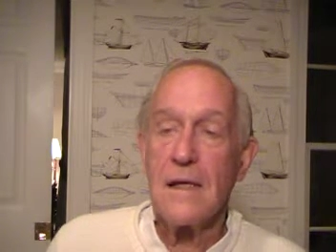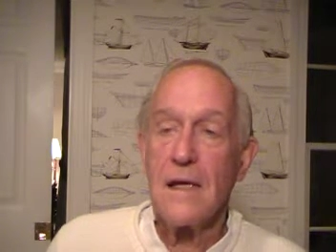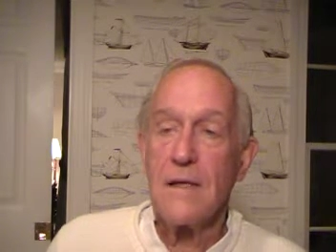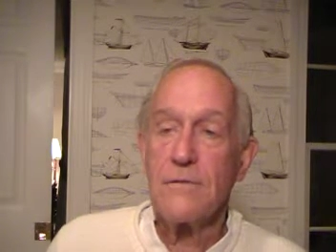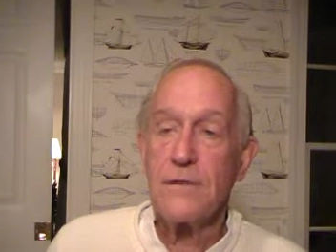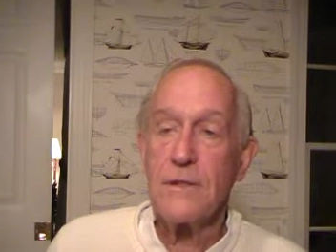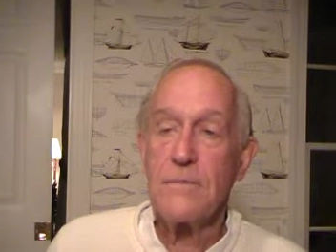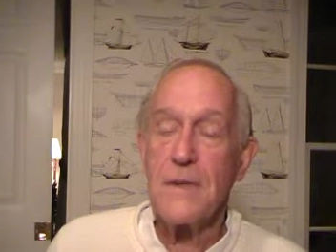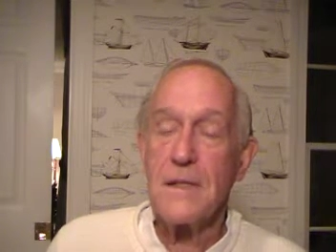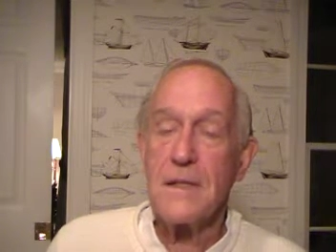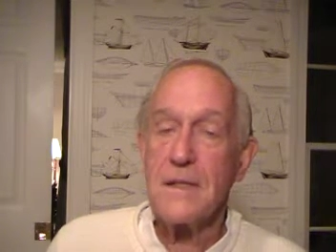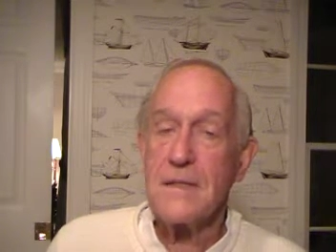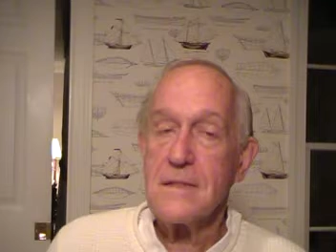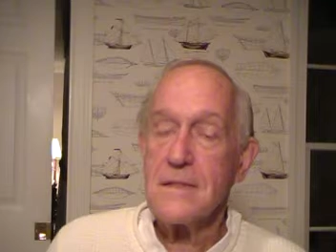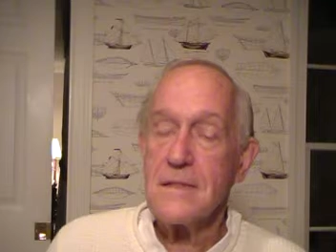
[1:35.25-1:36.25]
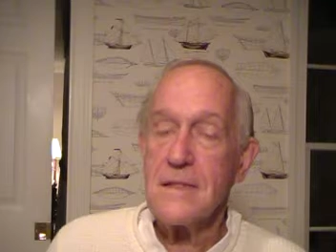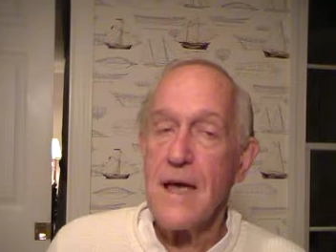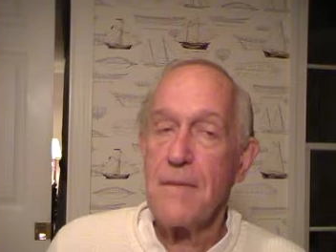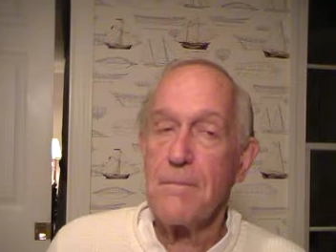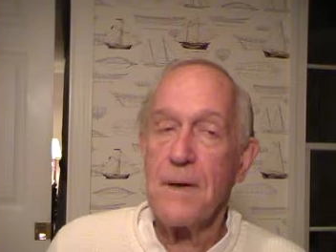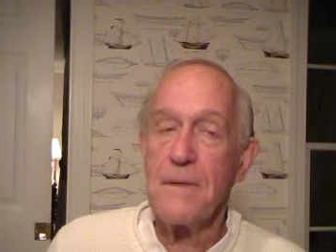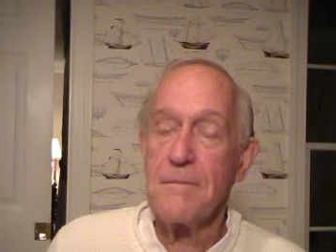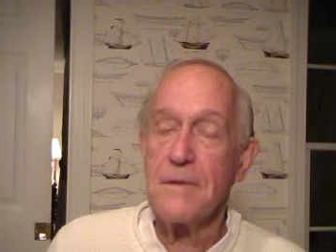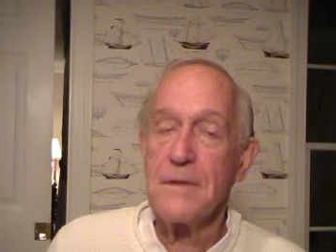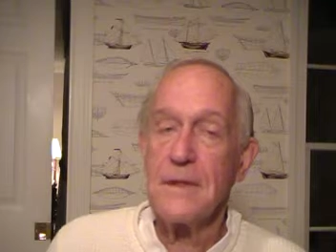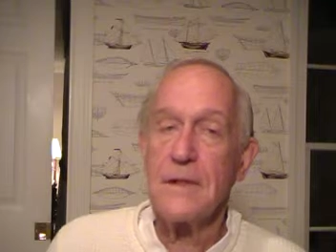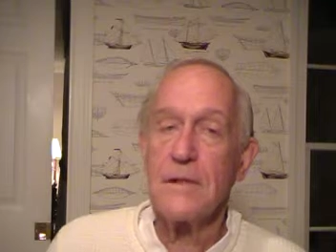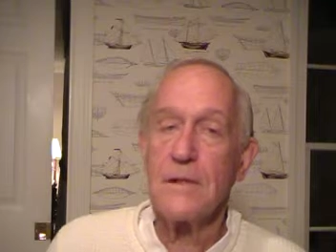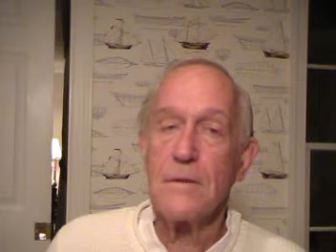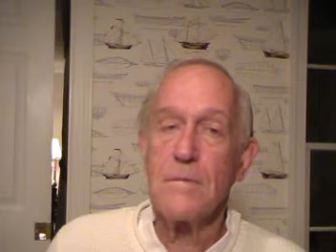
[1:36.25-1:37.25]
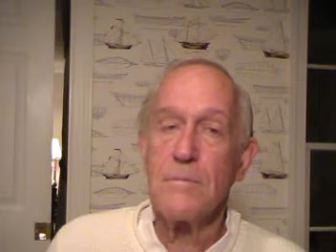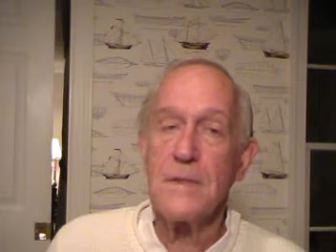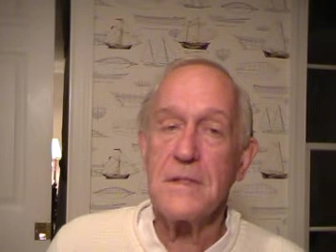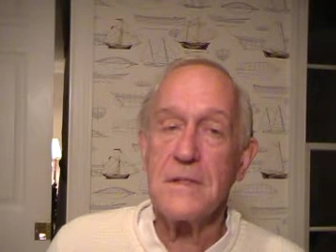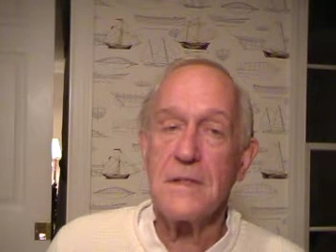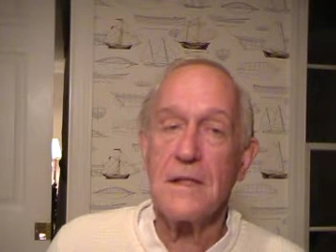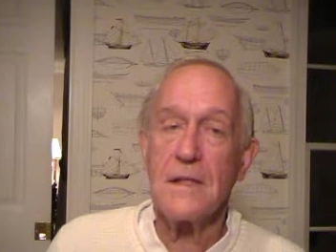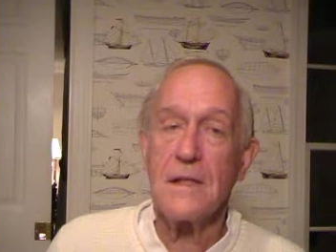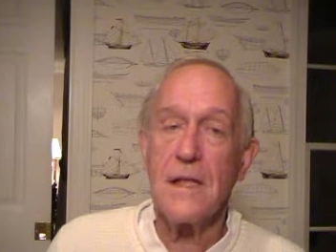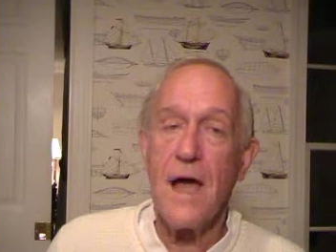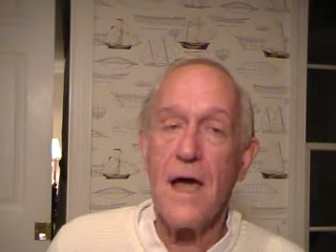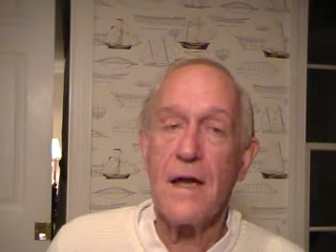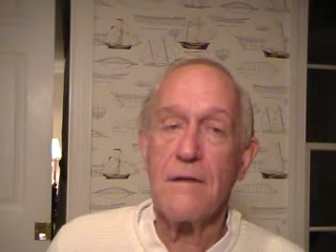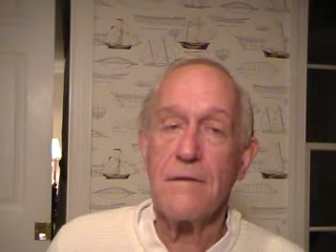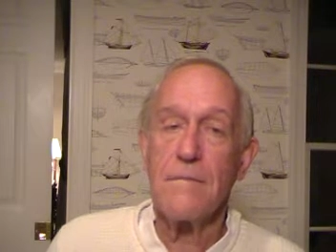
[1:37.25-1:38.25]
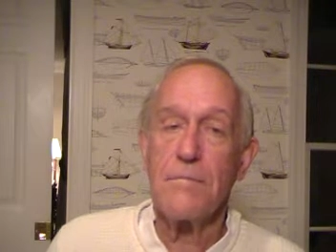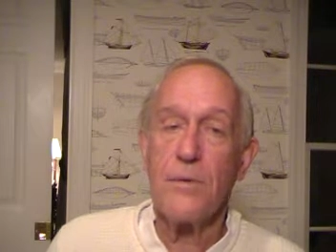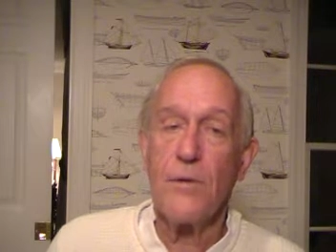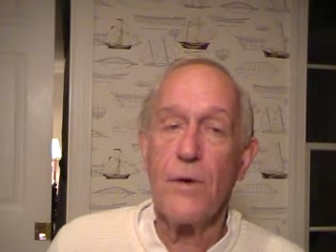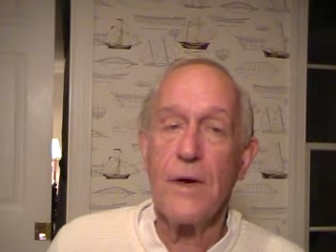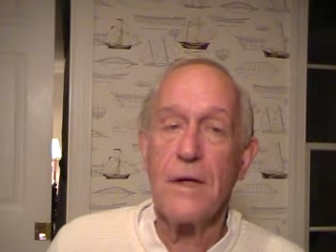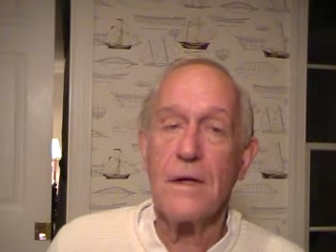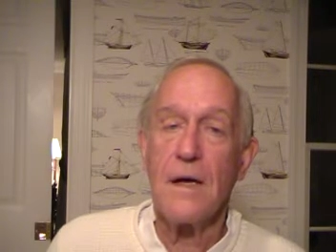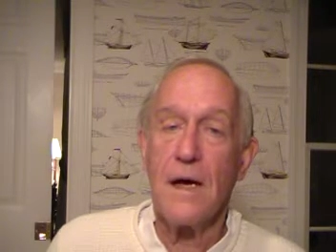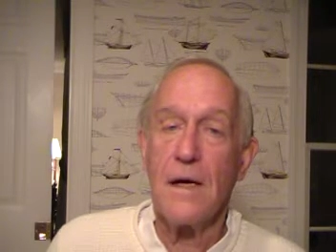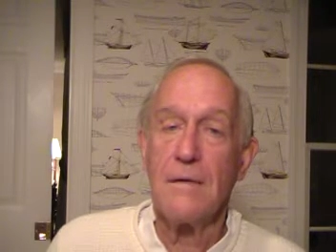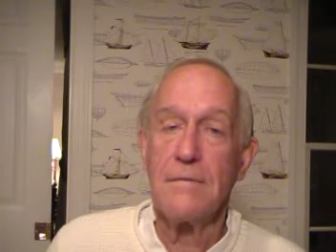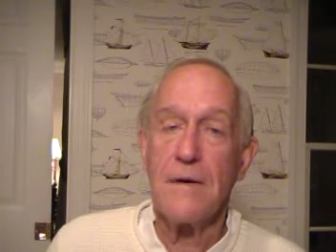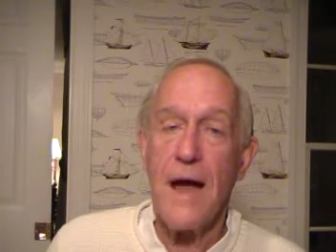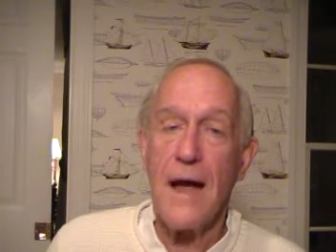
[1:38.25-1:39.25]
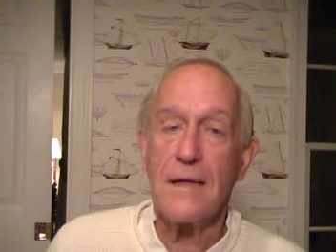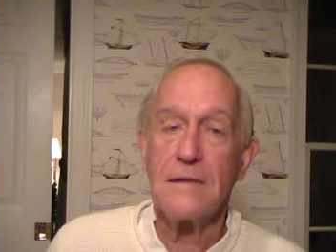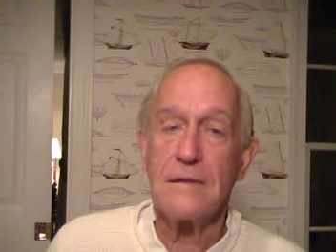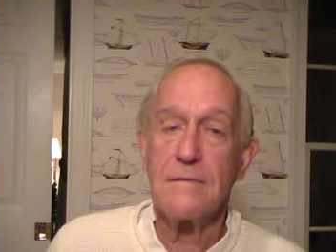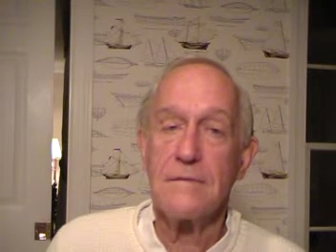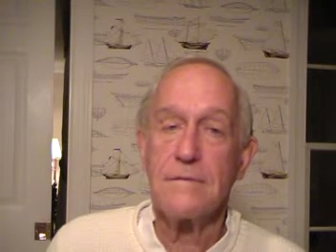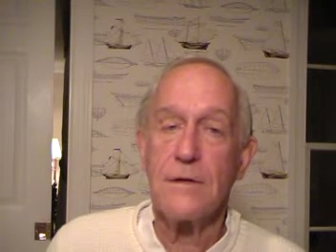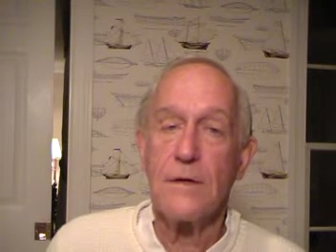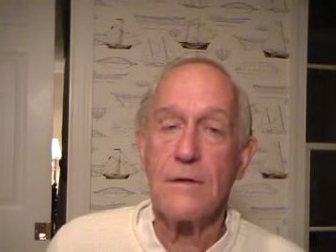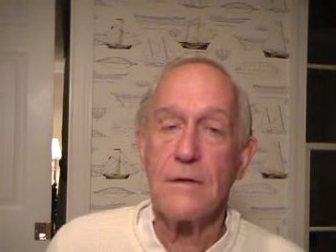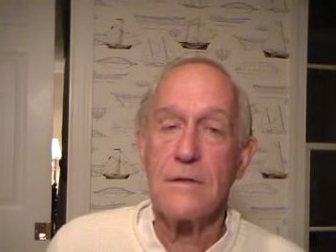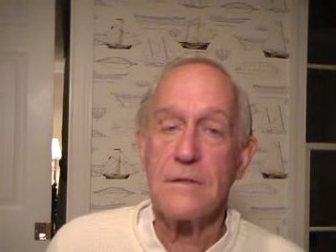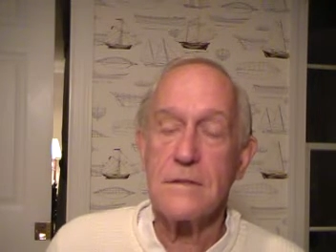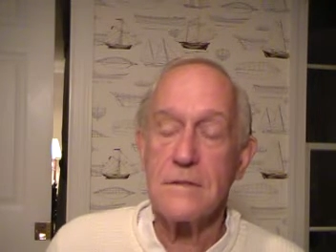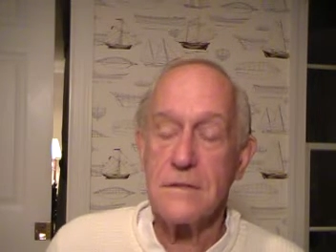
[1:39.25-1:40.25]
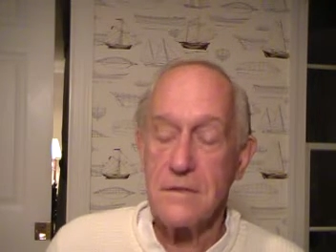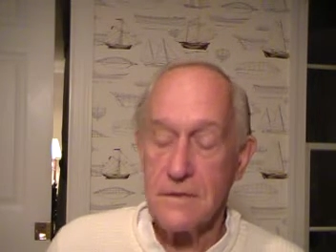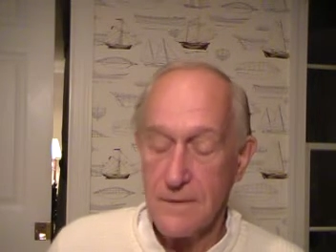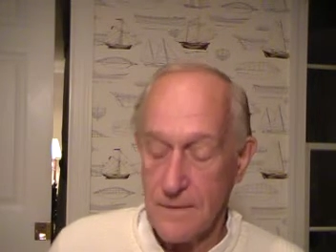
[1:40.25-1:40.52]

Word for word: If you admit this step, I think you're missing a lot of the point of active focus.